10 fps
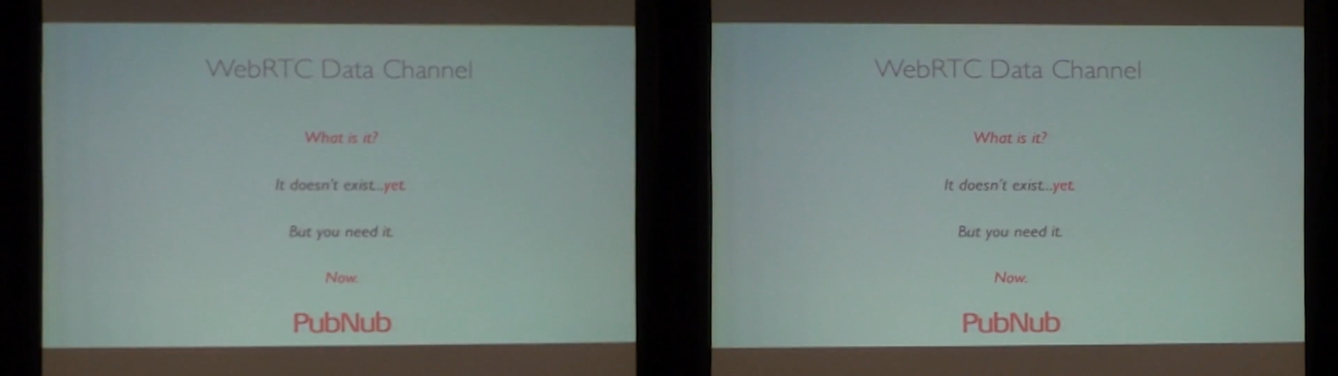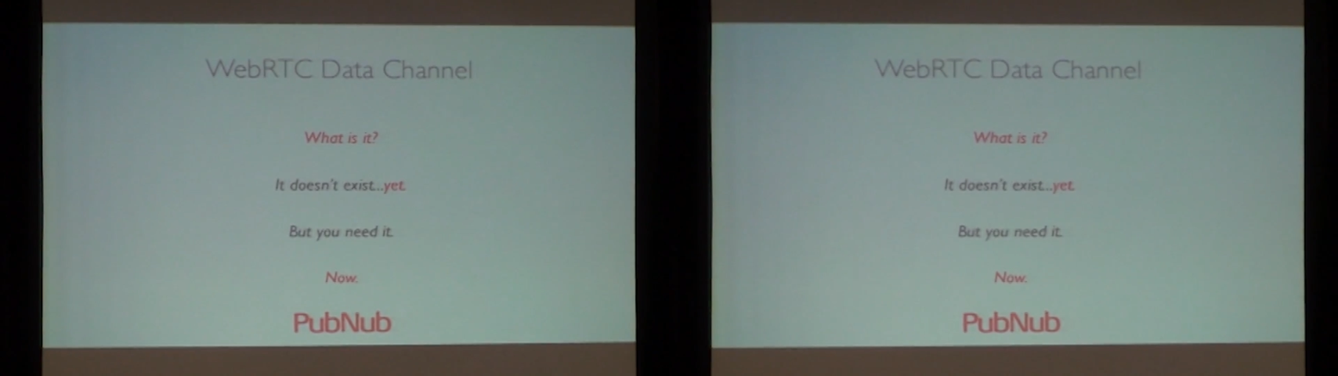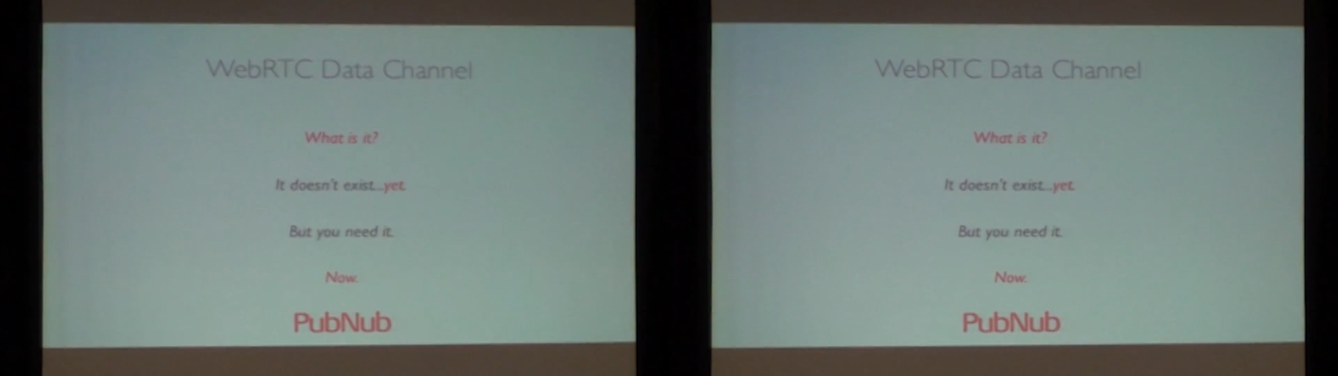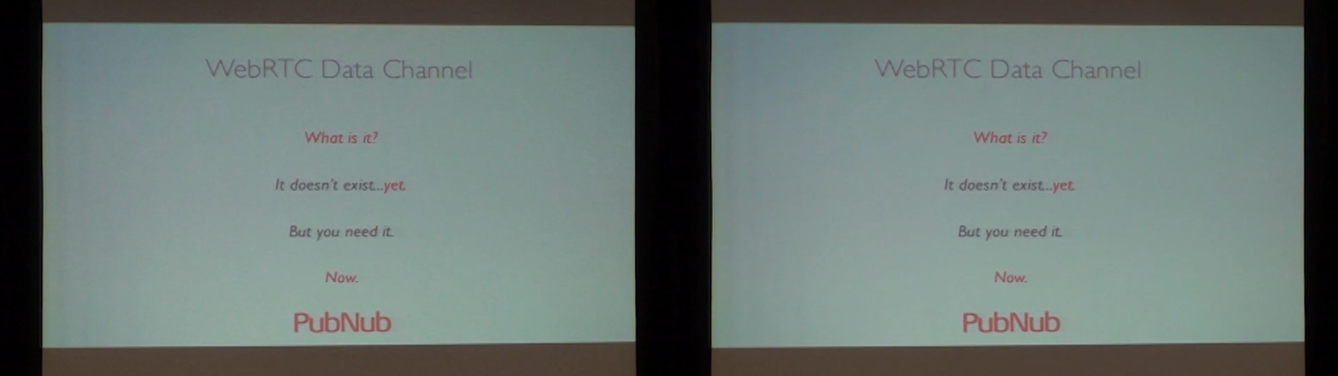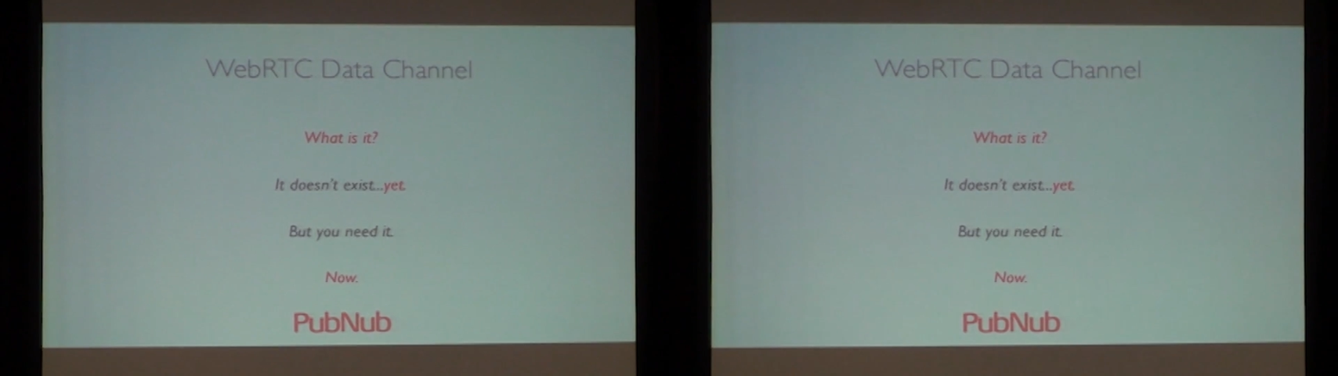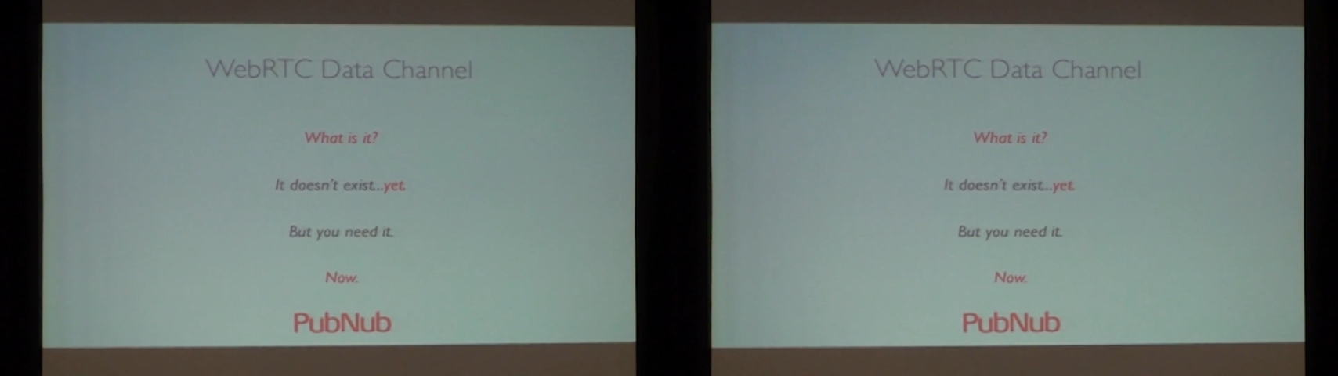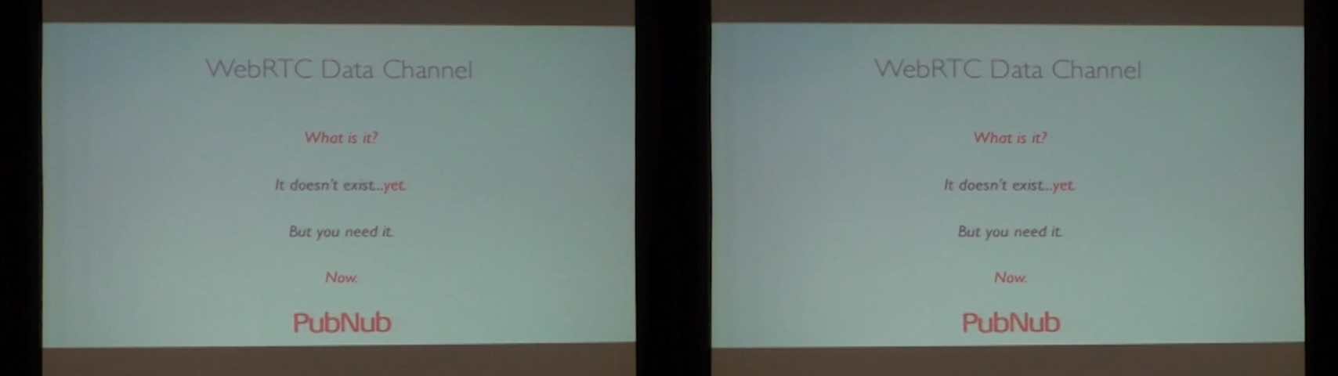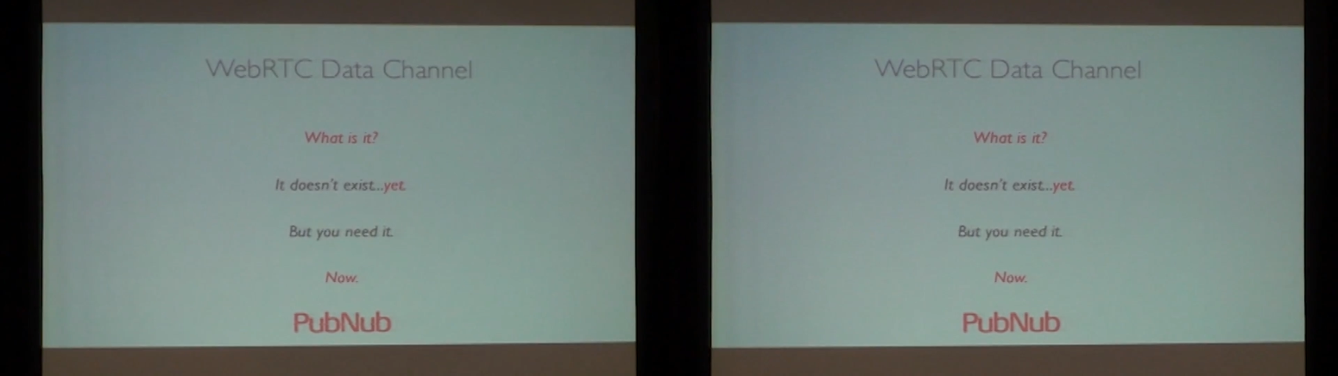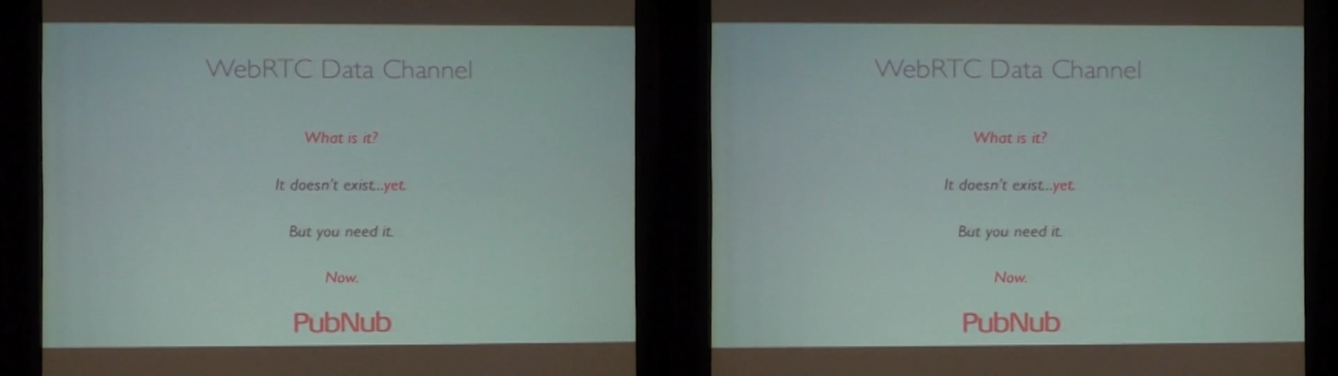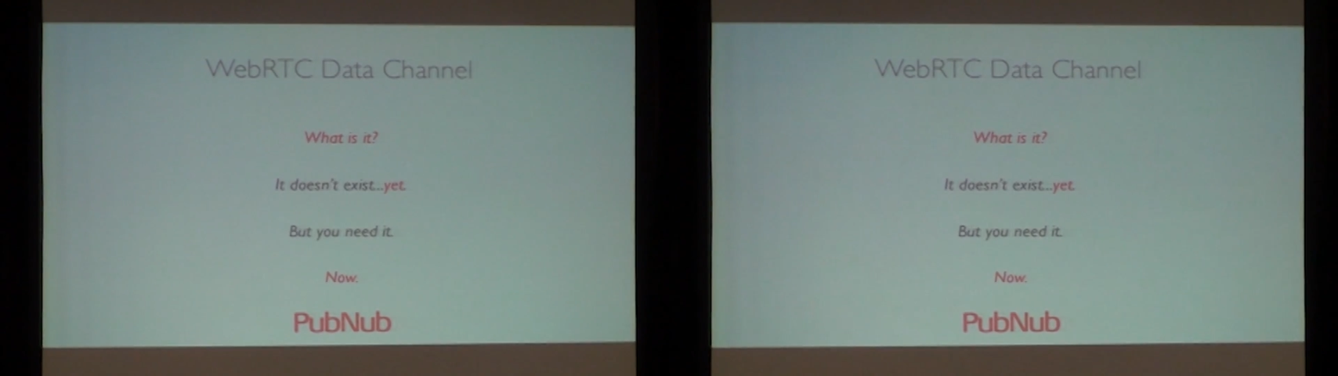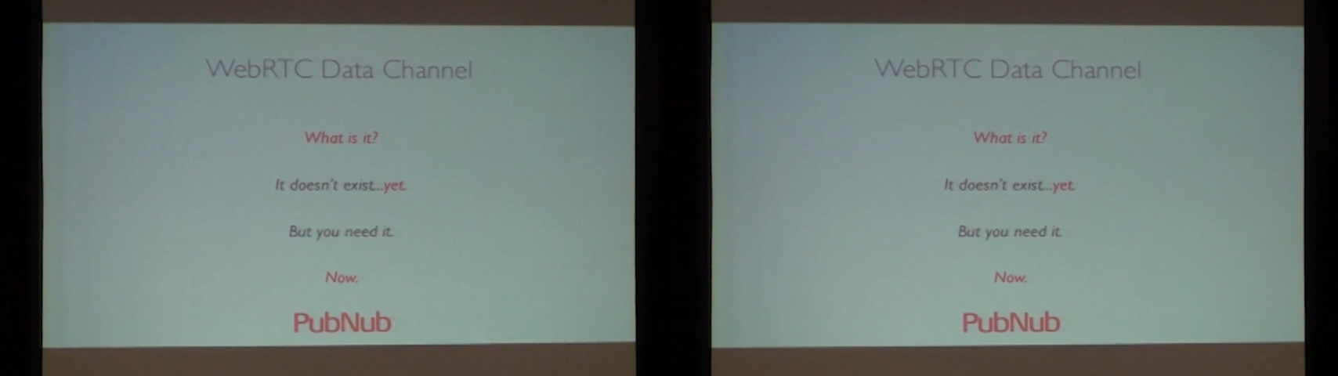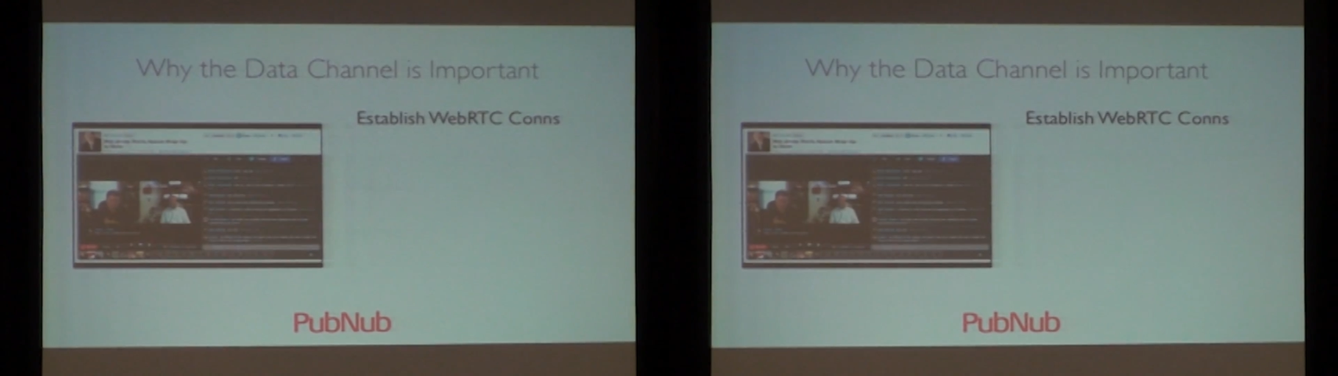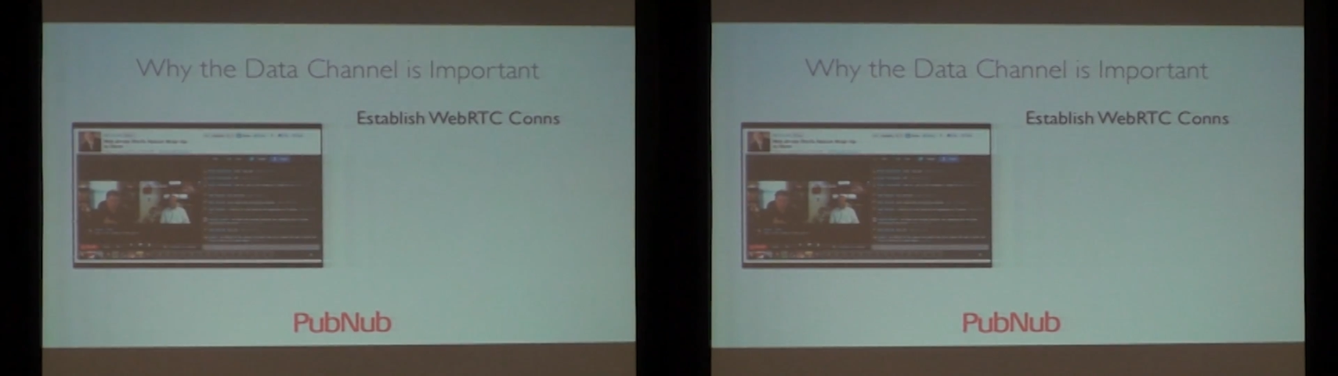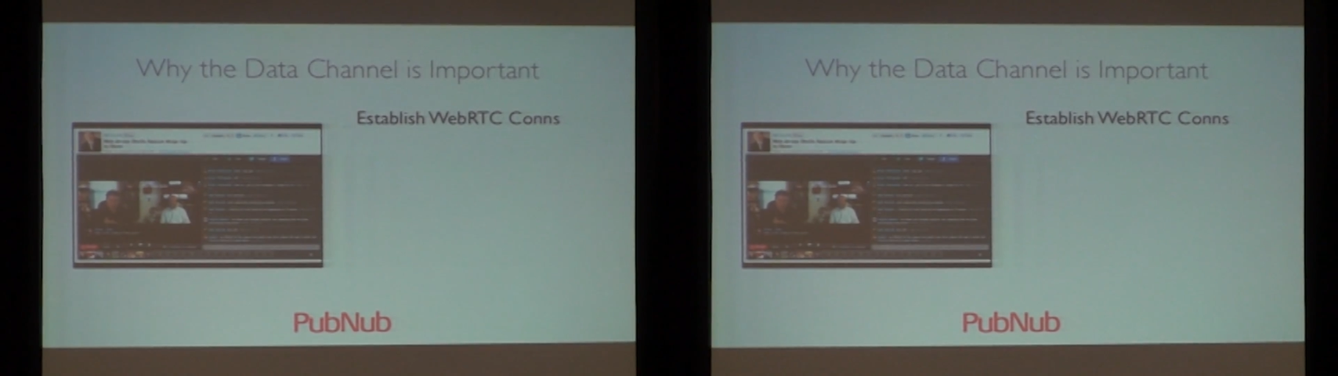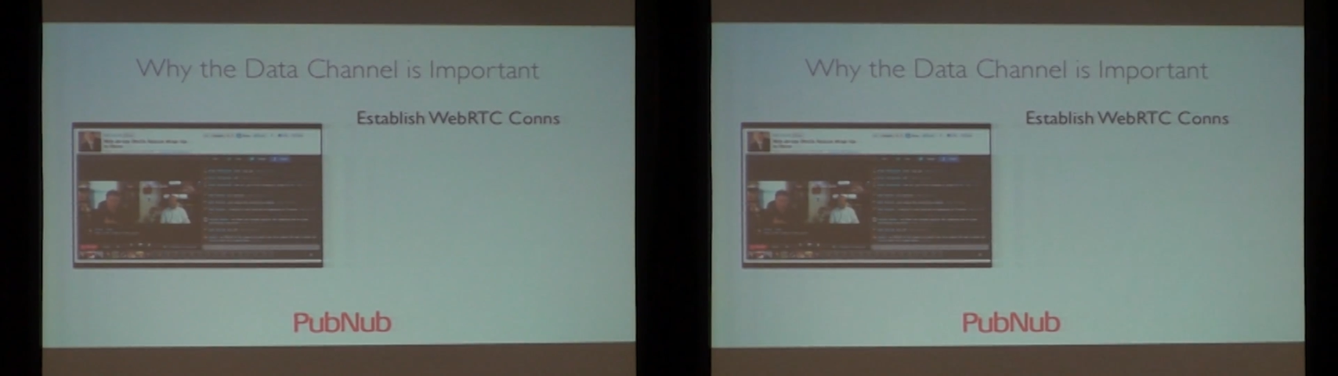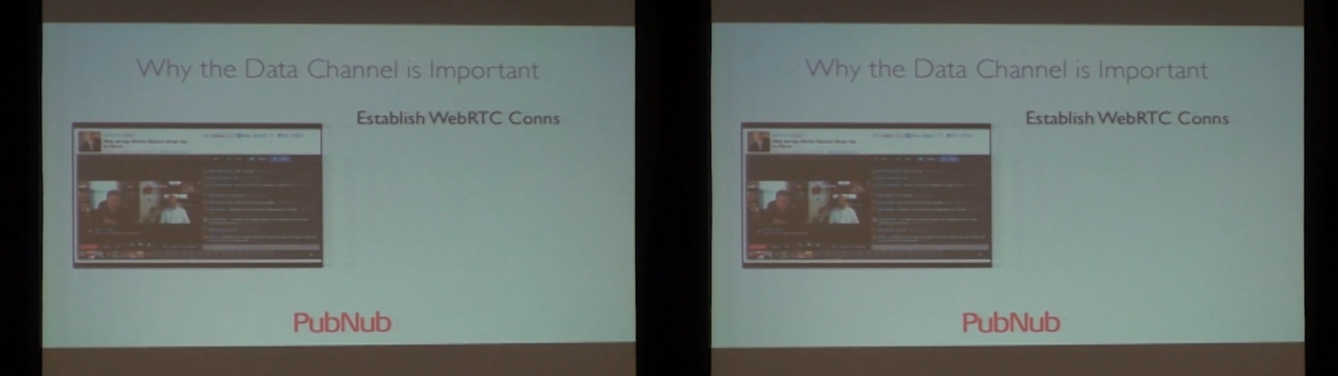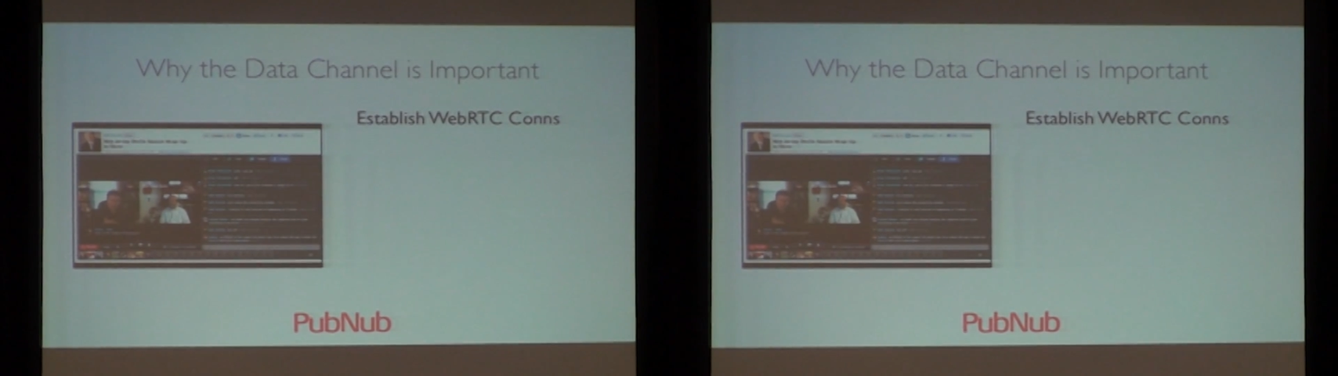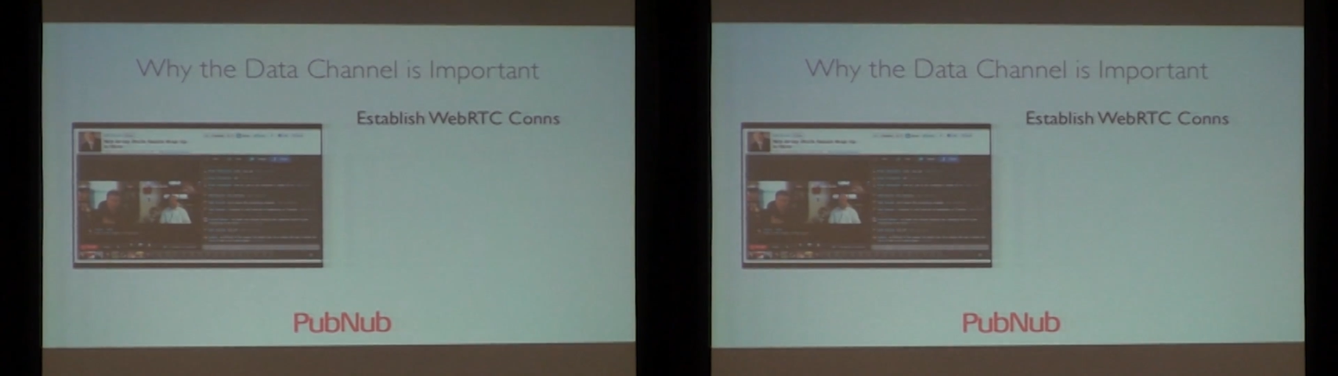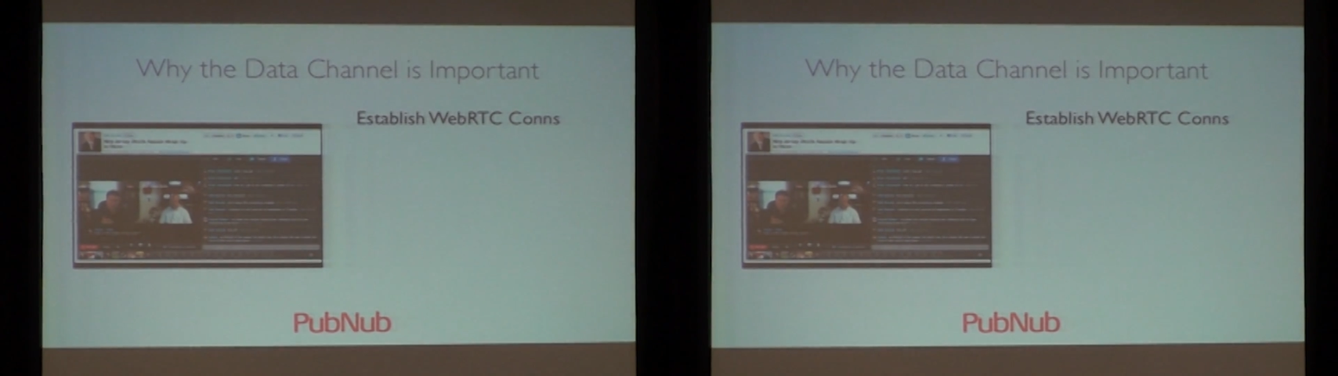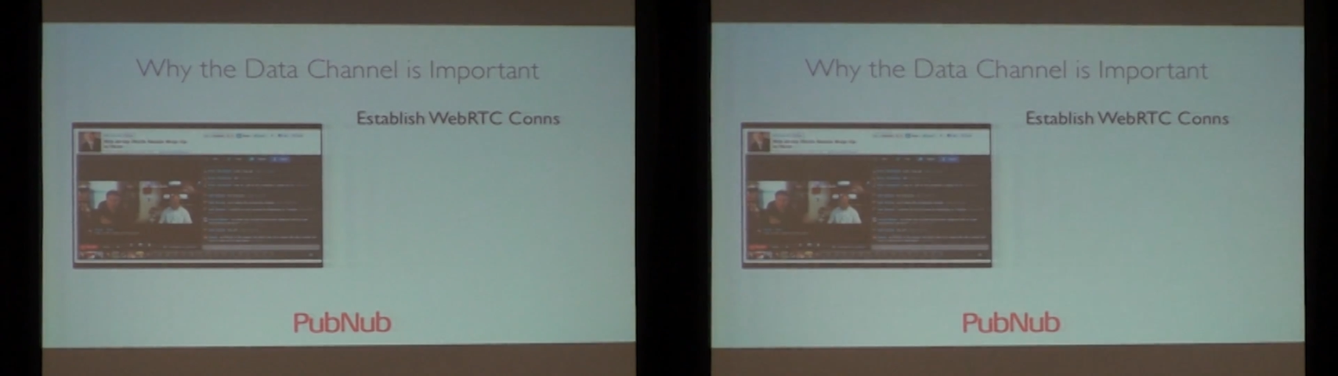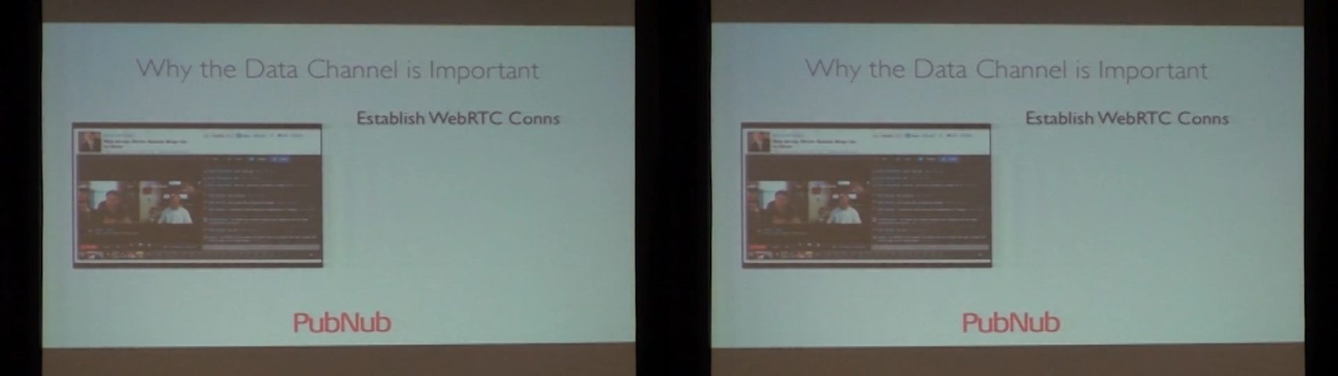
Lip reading: [unreadable: no face in view]